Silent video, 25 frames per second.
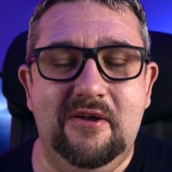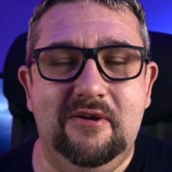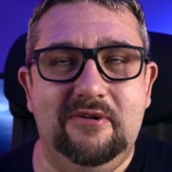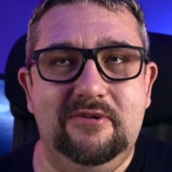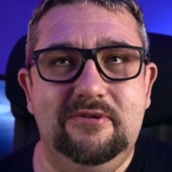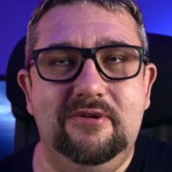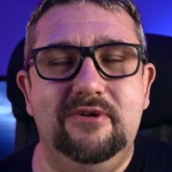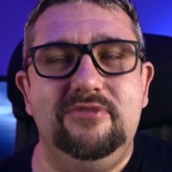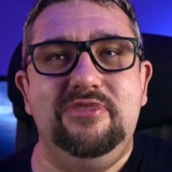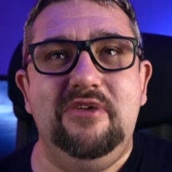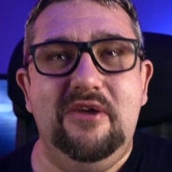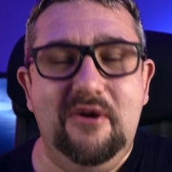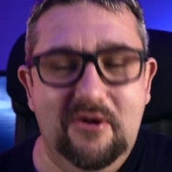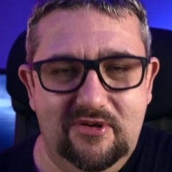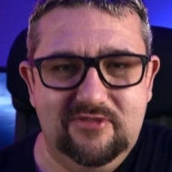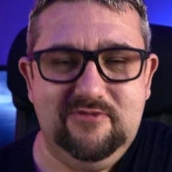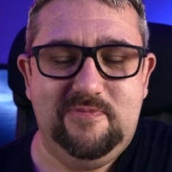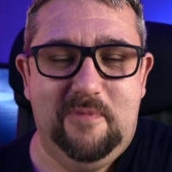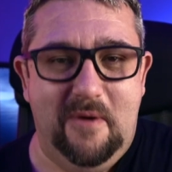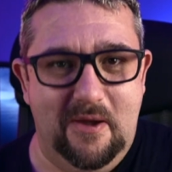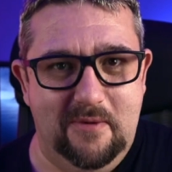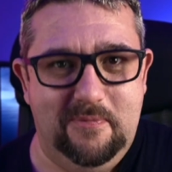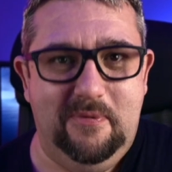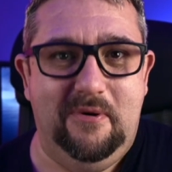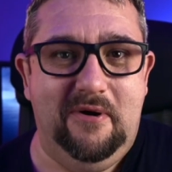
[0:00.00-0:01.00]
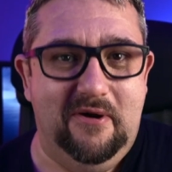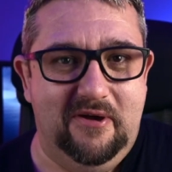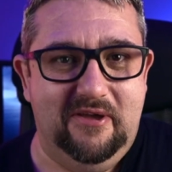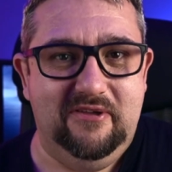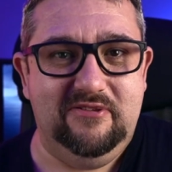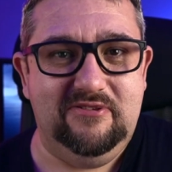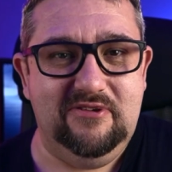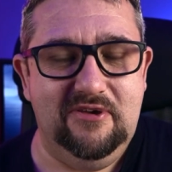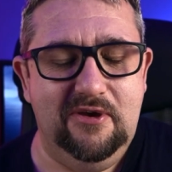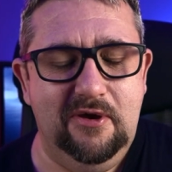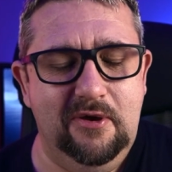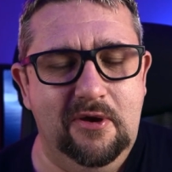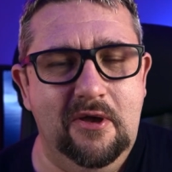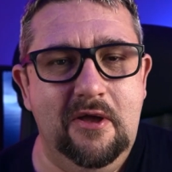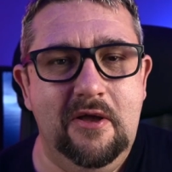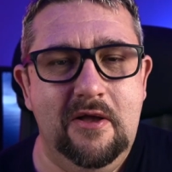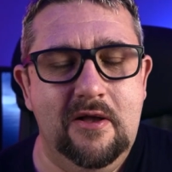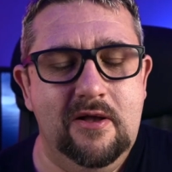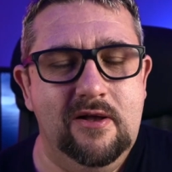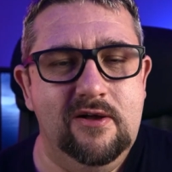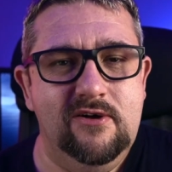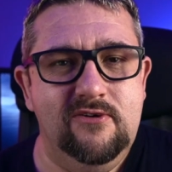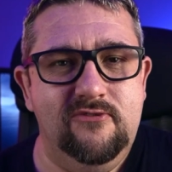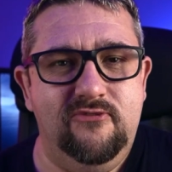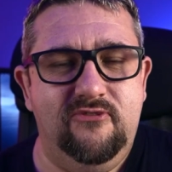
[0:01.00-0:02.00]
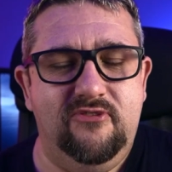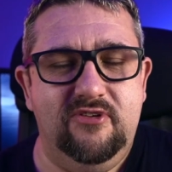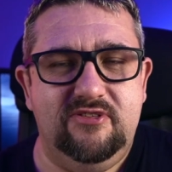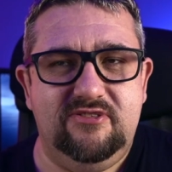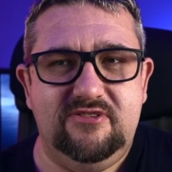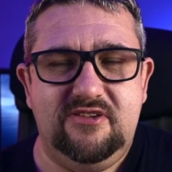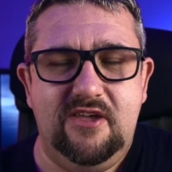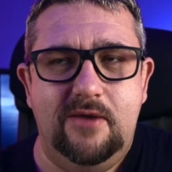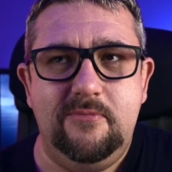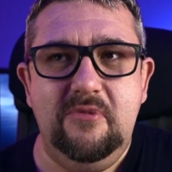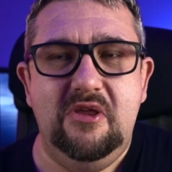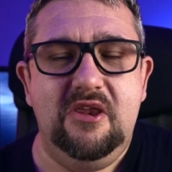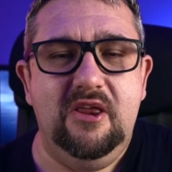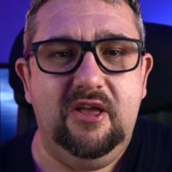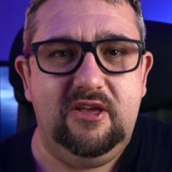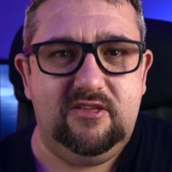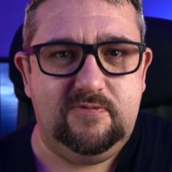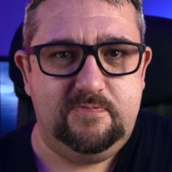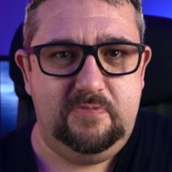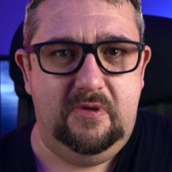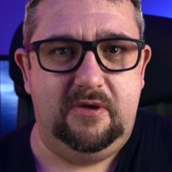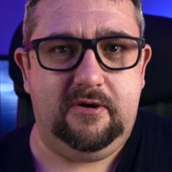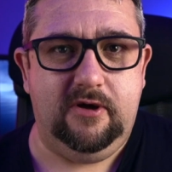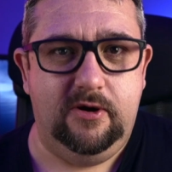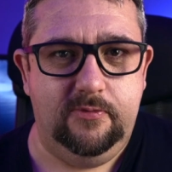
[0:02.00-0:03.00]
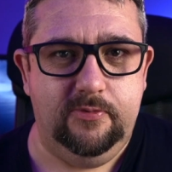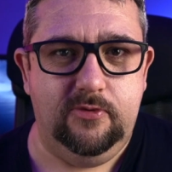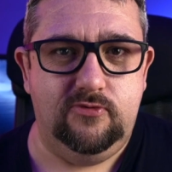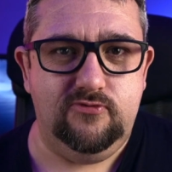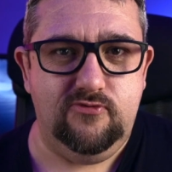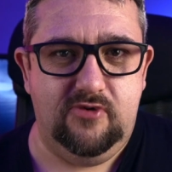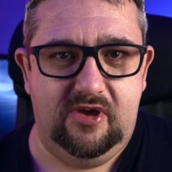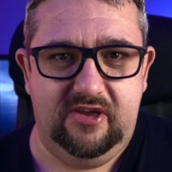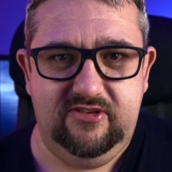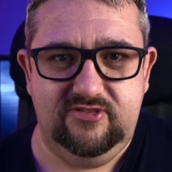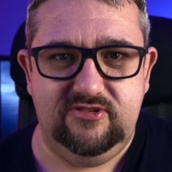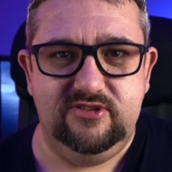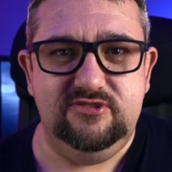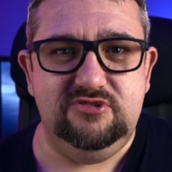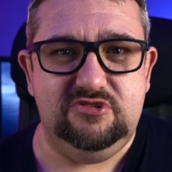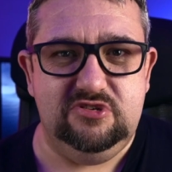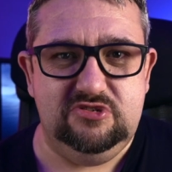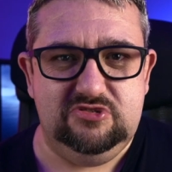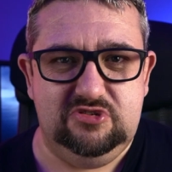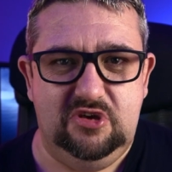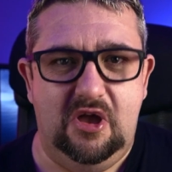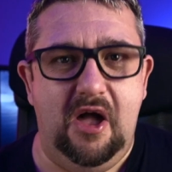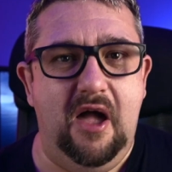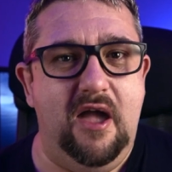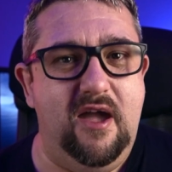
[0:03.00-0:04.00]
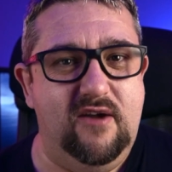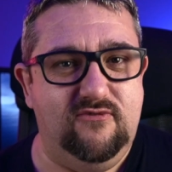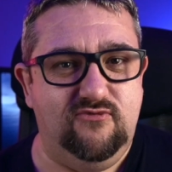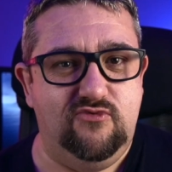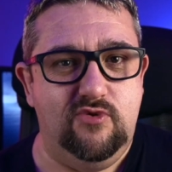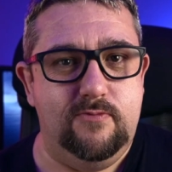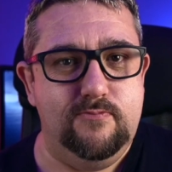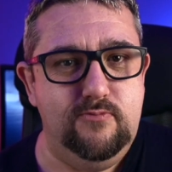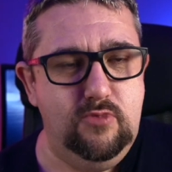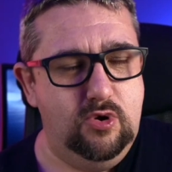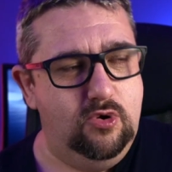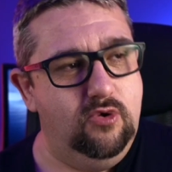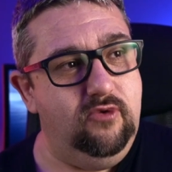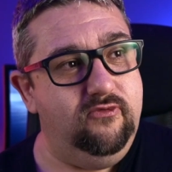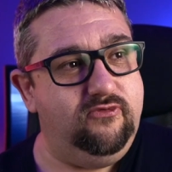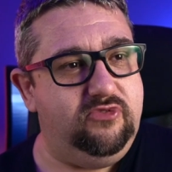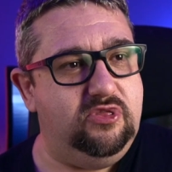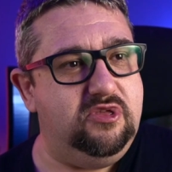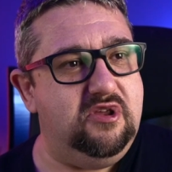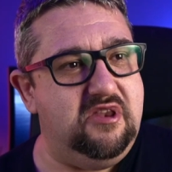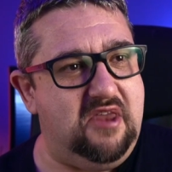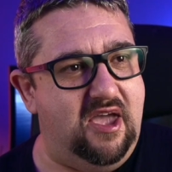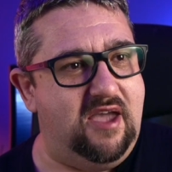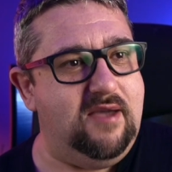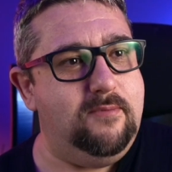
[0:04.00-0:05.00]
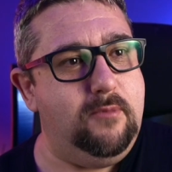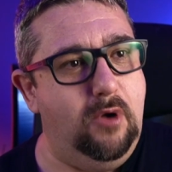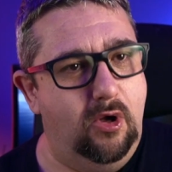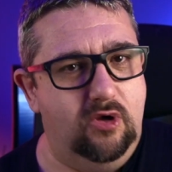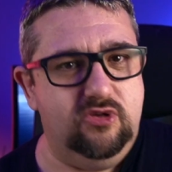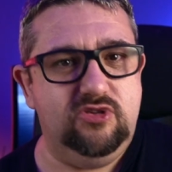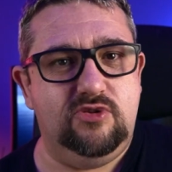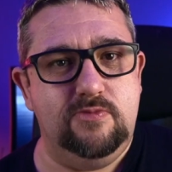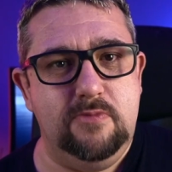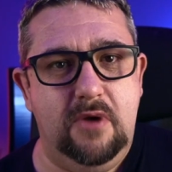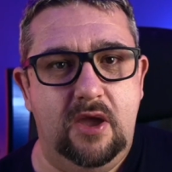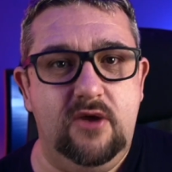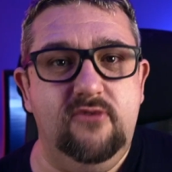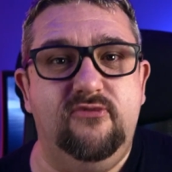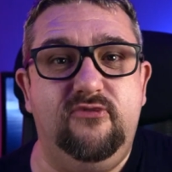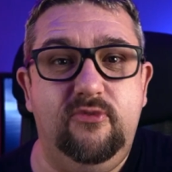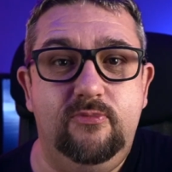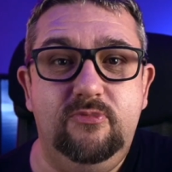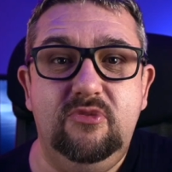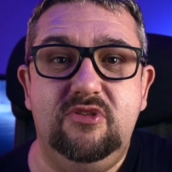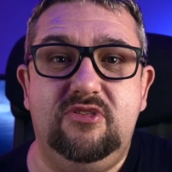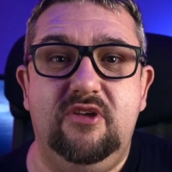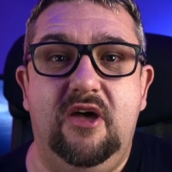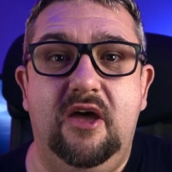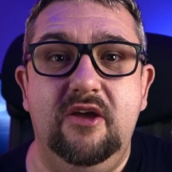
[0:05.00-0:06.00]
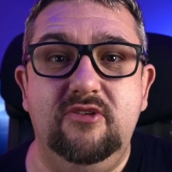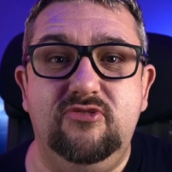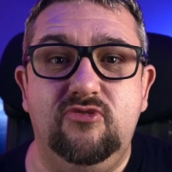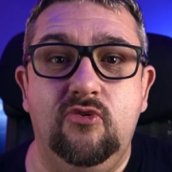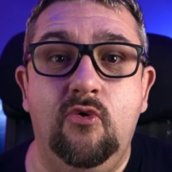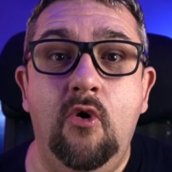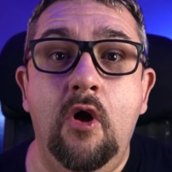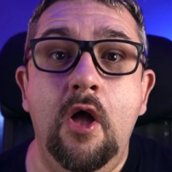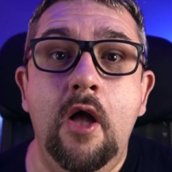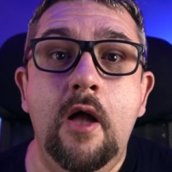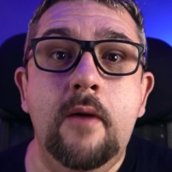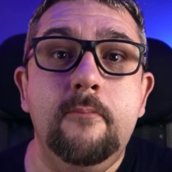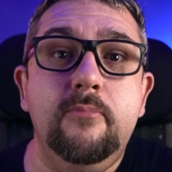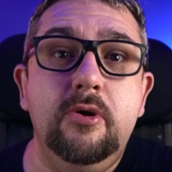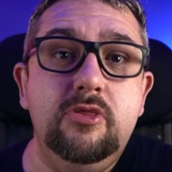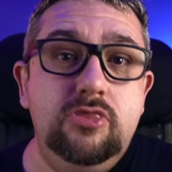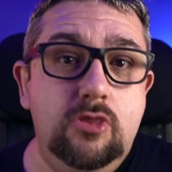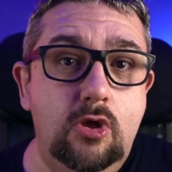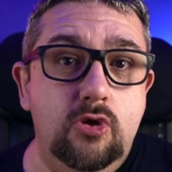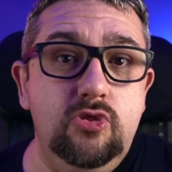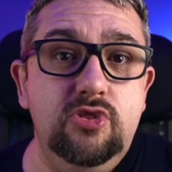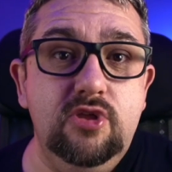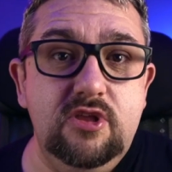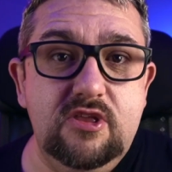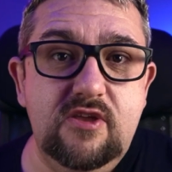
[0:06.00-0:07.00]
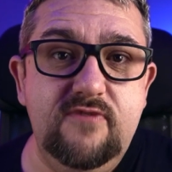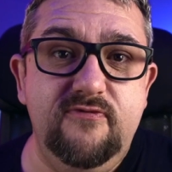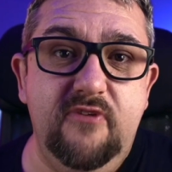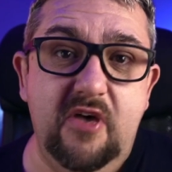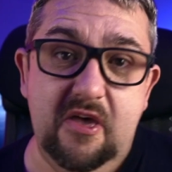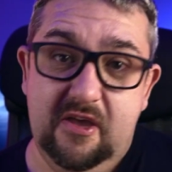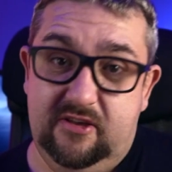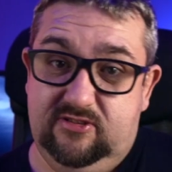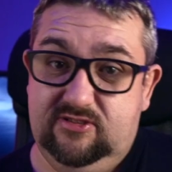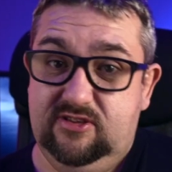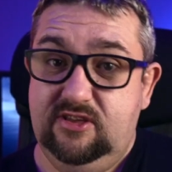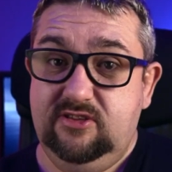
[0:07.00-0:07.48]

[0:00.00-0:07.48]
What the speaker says: Not the Osmo Pocket 2. For some inexplicable reason, DJI have removed the name Osmo from the title, but not the device.